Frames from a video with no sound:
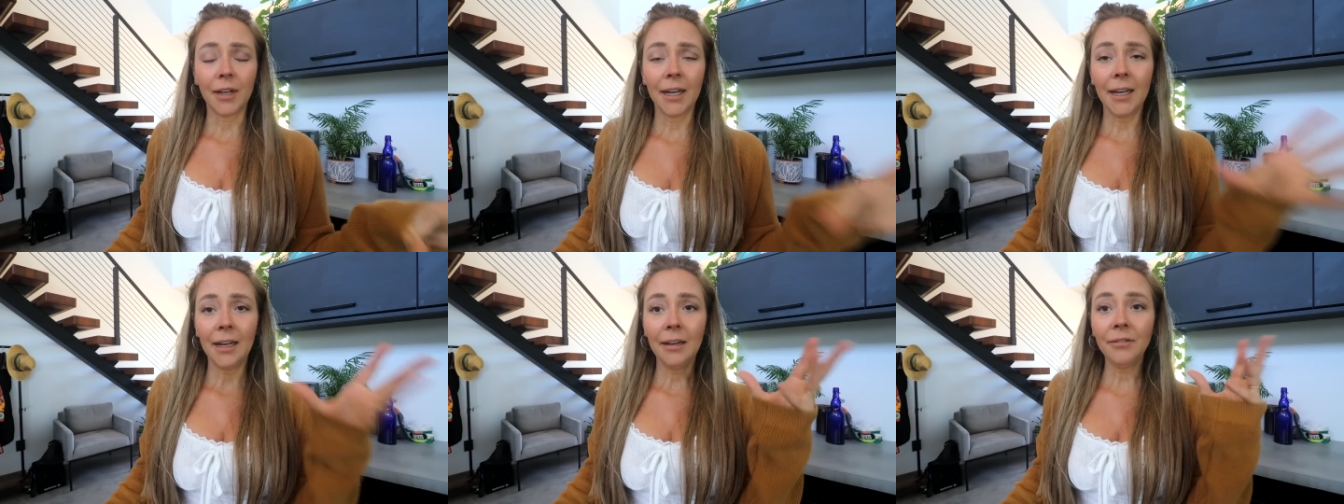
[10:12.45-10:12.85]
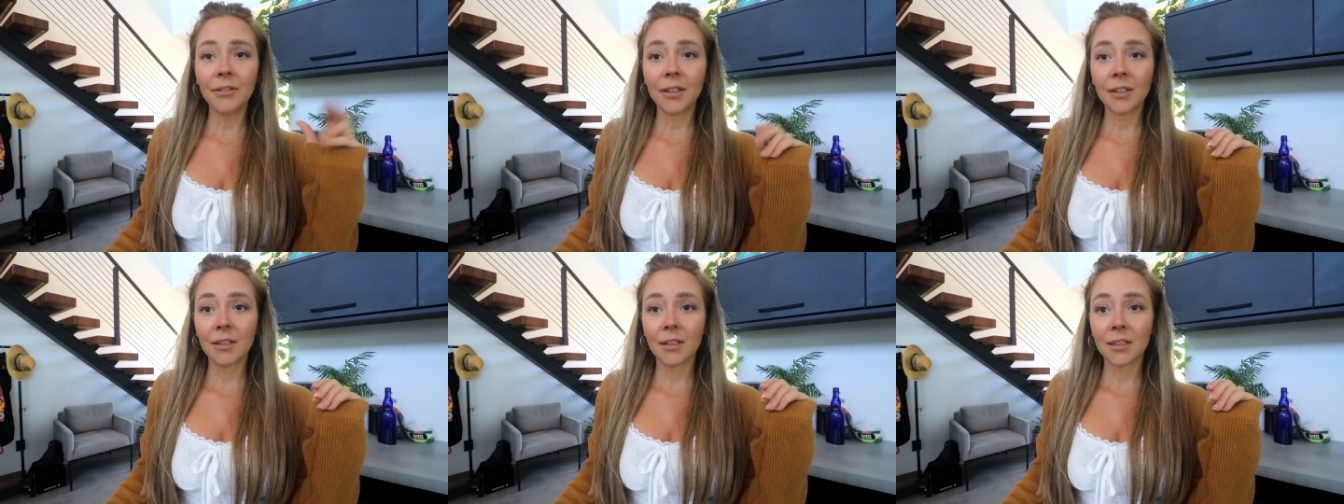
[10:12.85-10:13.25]
I
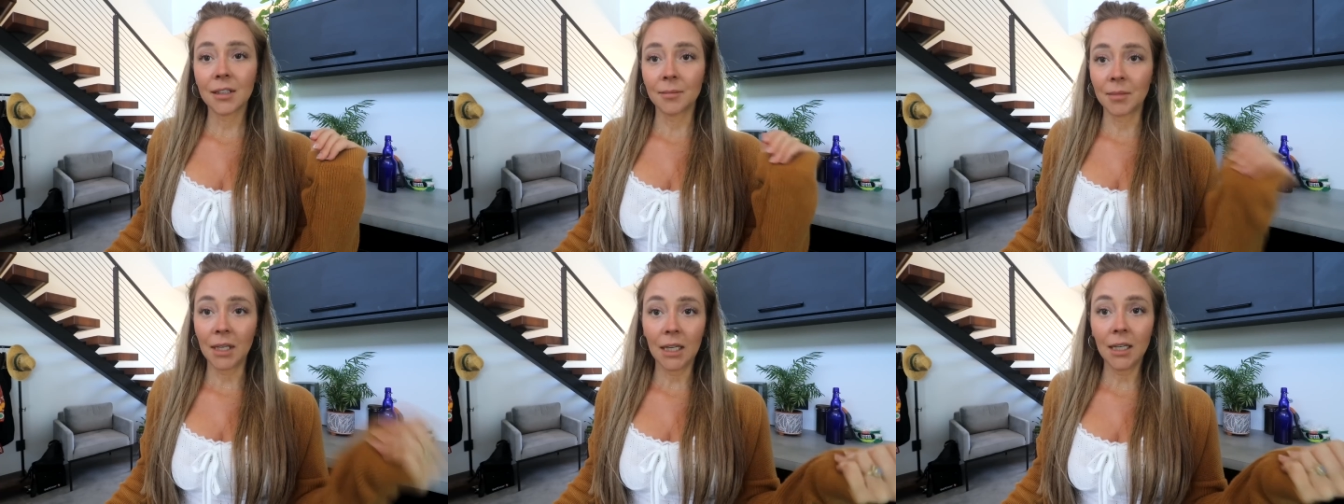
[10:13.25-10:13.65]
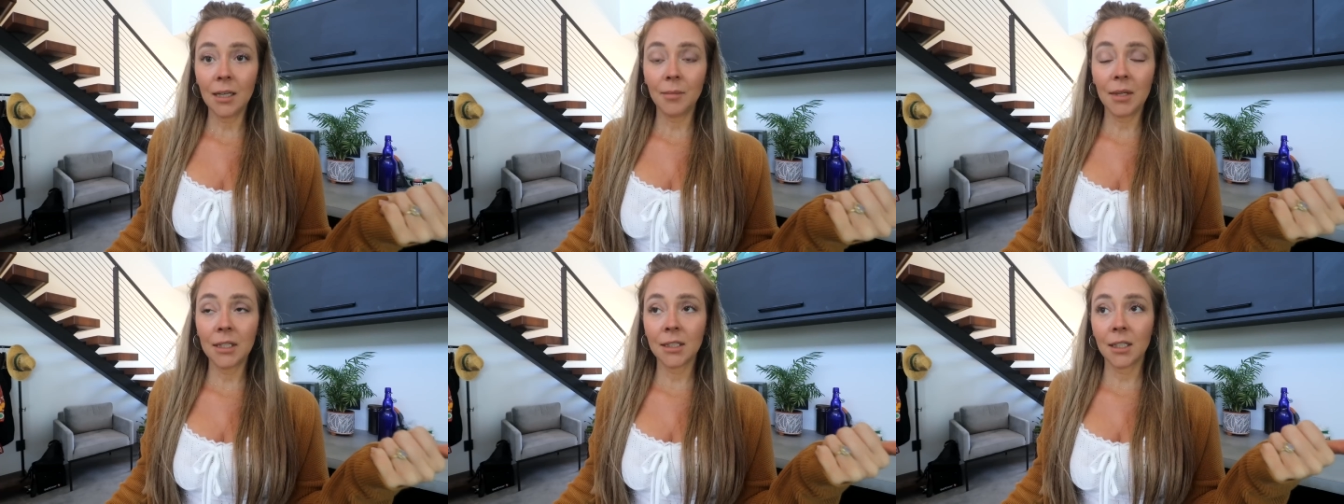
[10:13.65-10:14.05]
have some
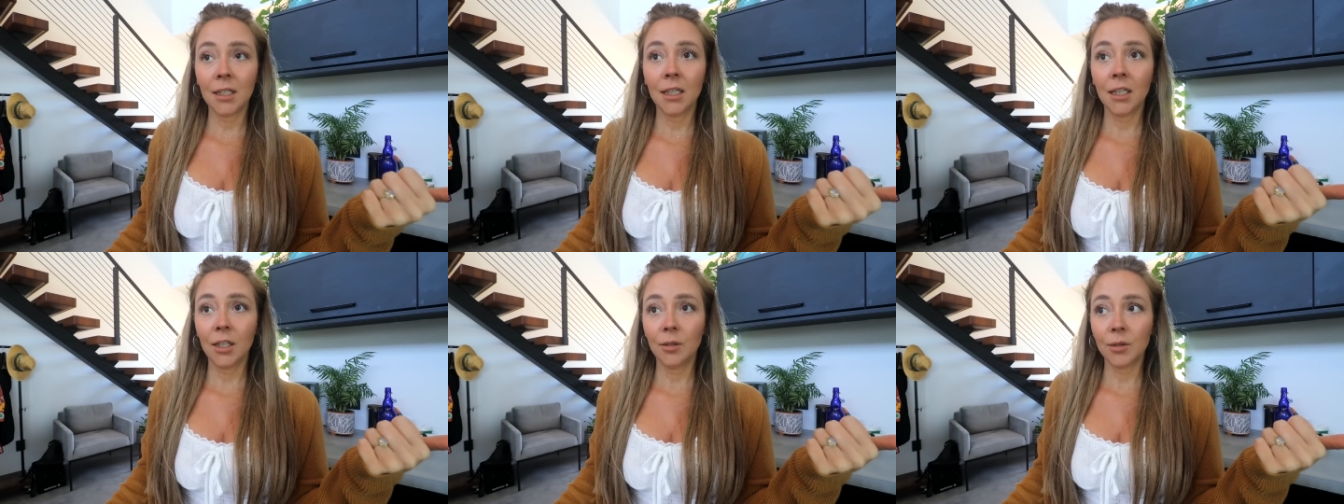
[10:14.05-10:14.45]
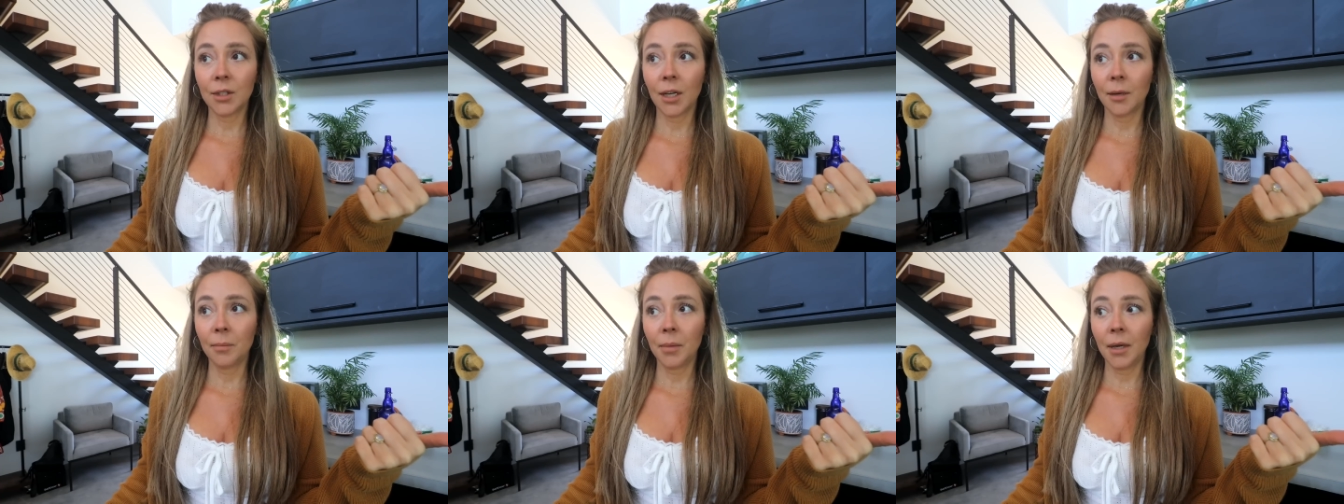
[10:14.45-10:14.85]
kidney beans I need to use
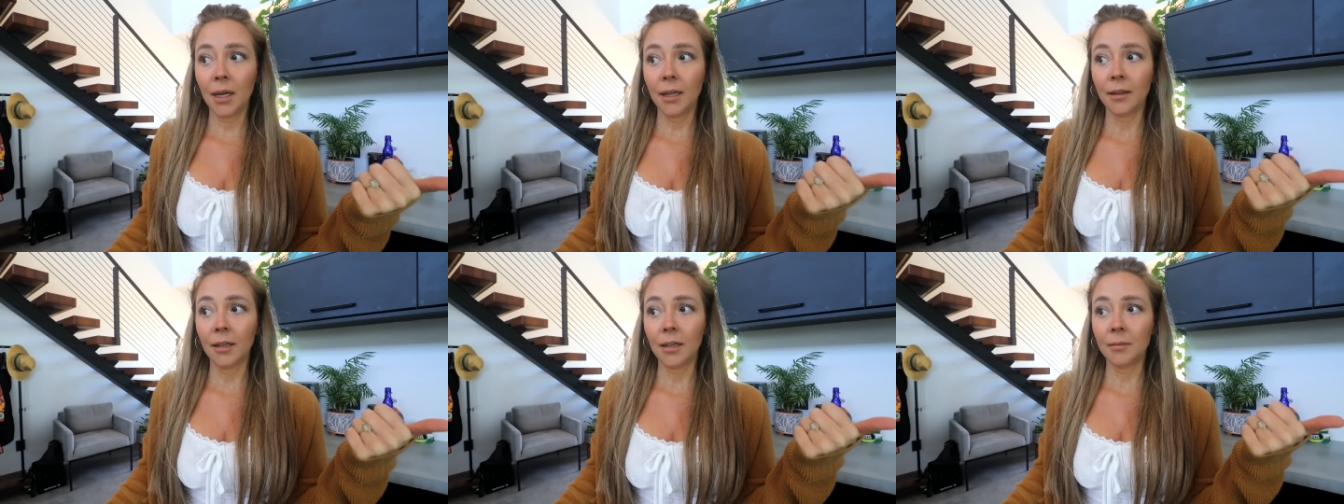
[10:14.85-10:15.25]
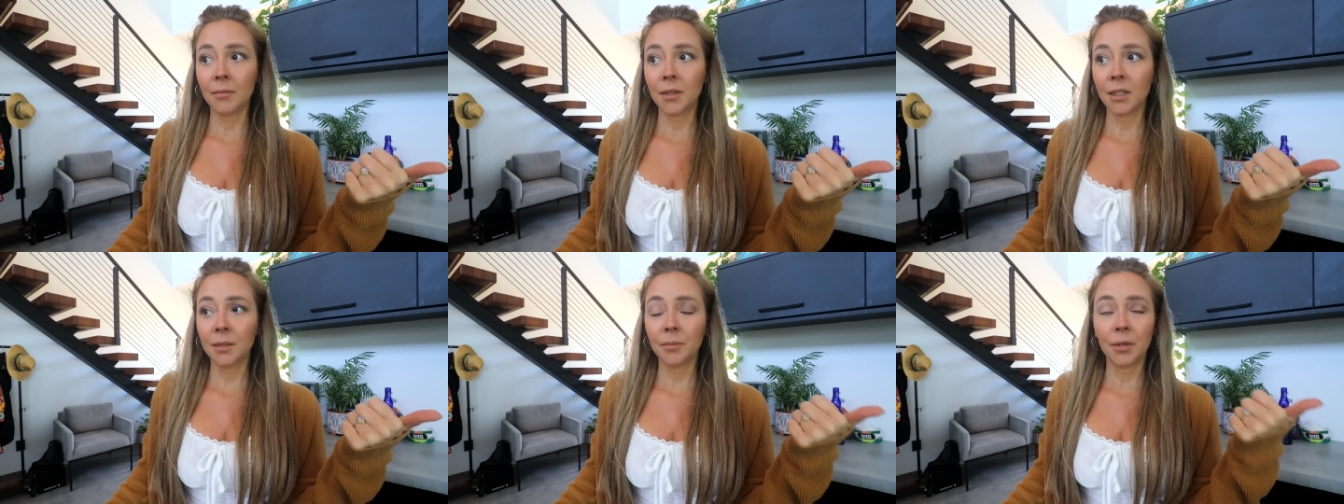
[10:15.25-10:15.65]
up and then I'm
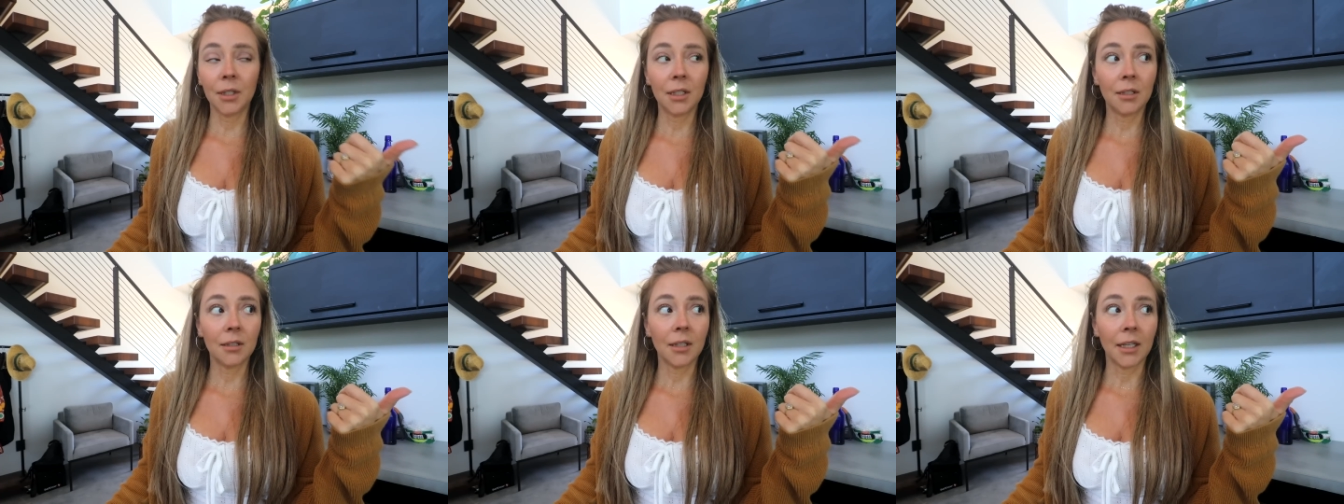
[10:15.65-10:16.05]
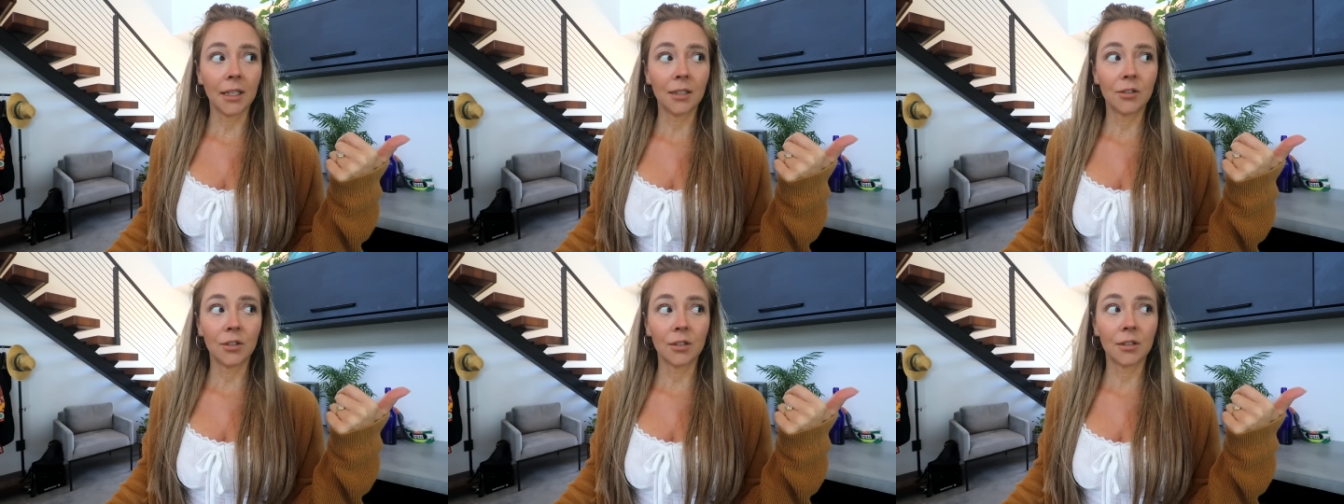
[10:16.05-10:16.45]
gonna put
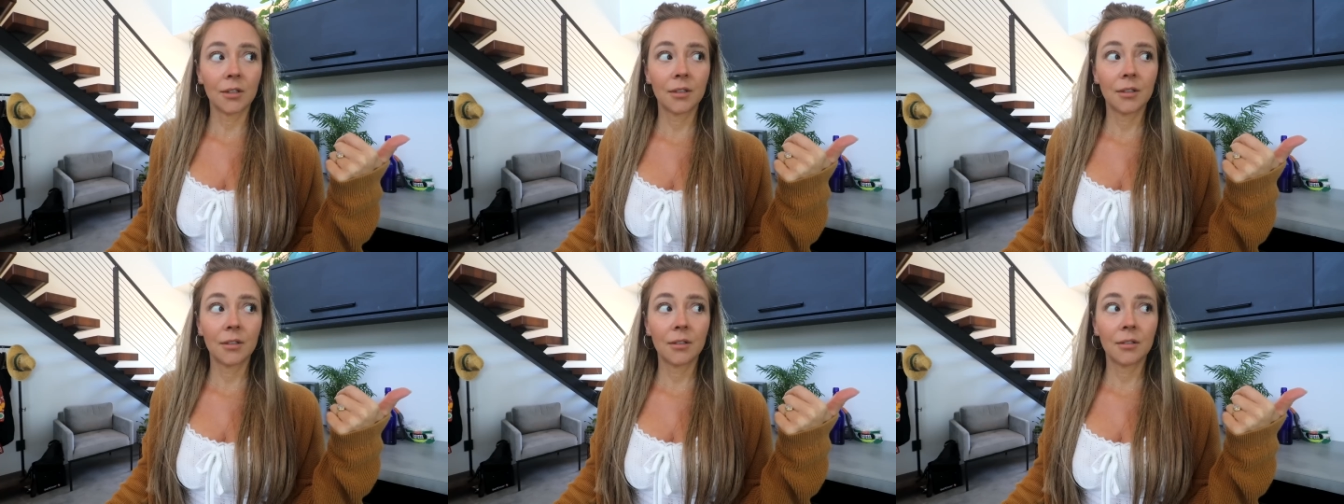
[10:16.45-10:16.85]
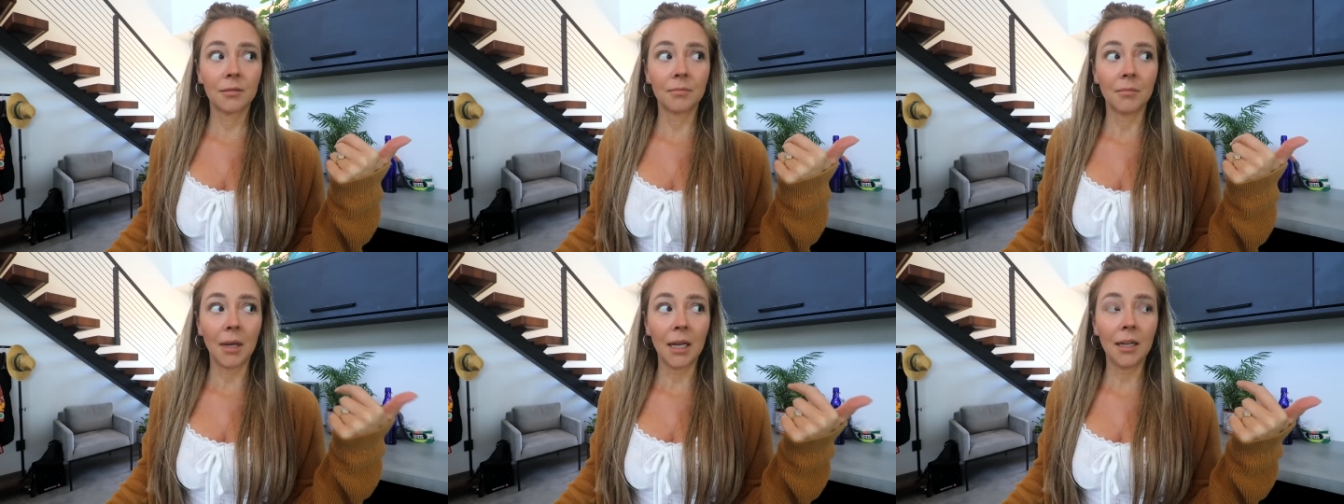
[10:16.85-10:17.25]
like, just
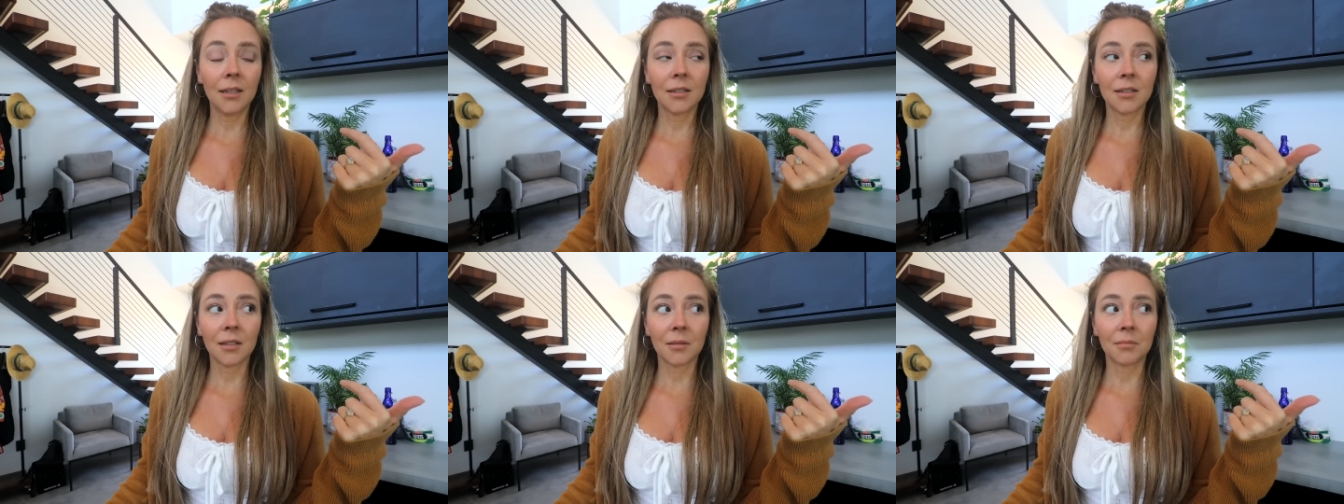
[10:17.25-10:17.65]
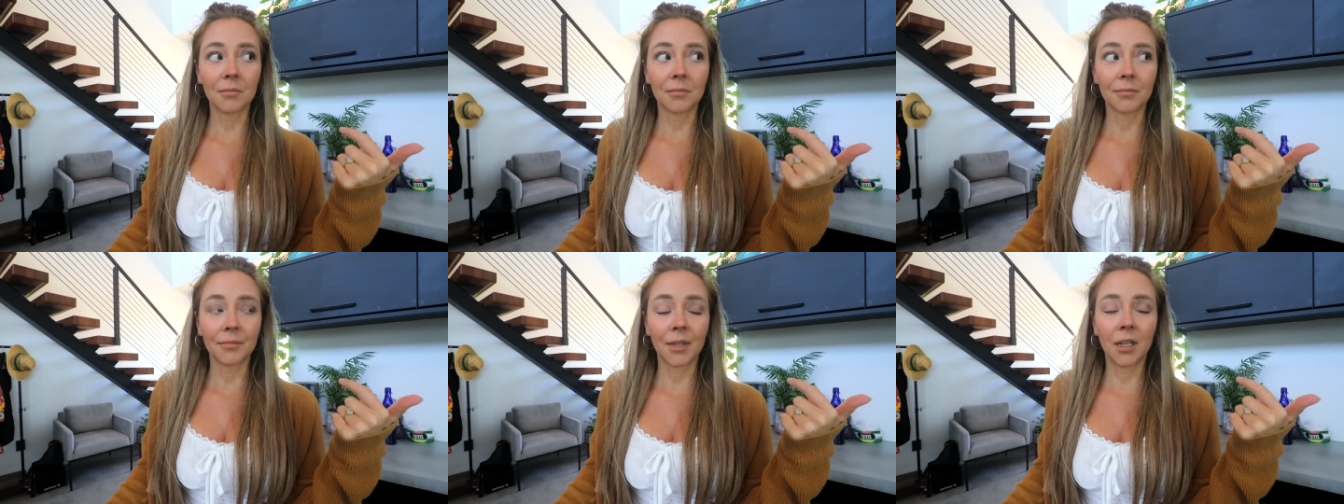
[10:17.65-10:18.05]
make
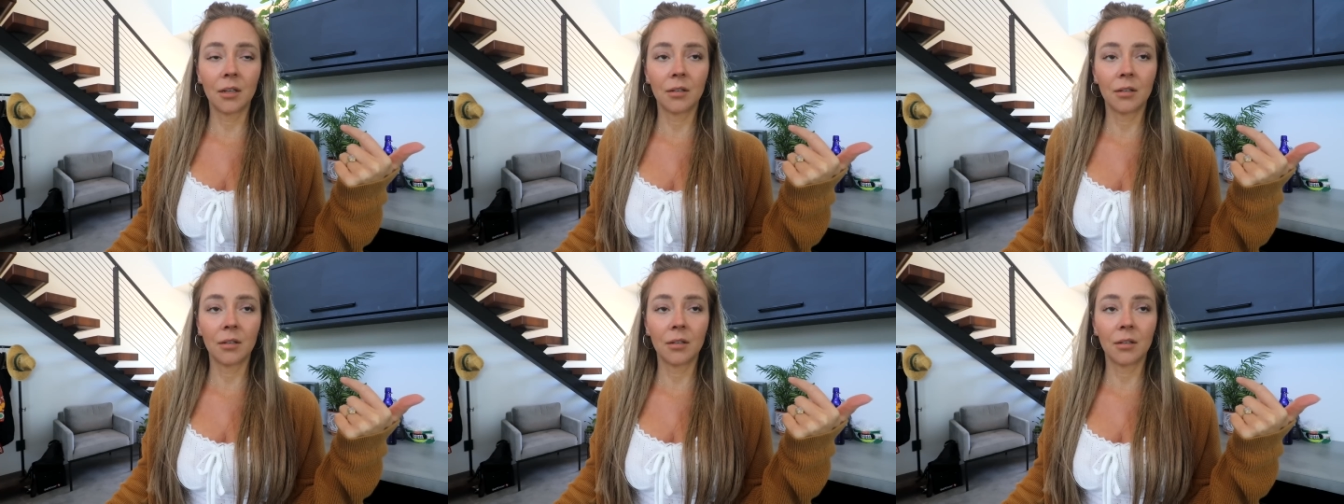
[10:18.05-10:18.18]
some,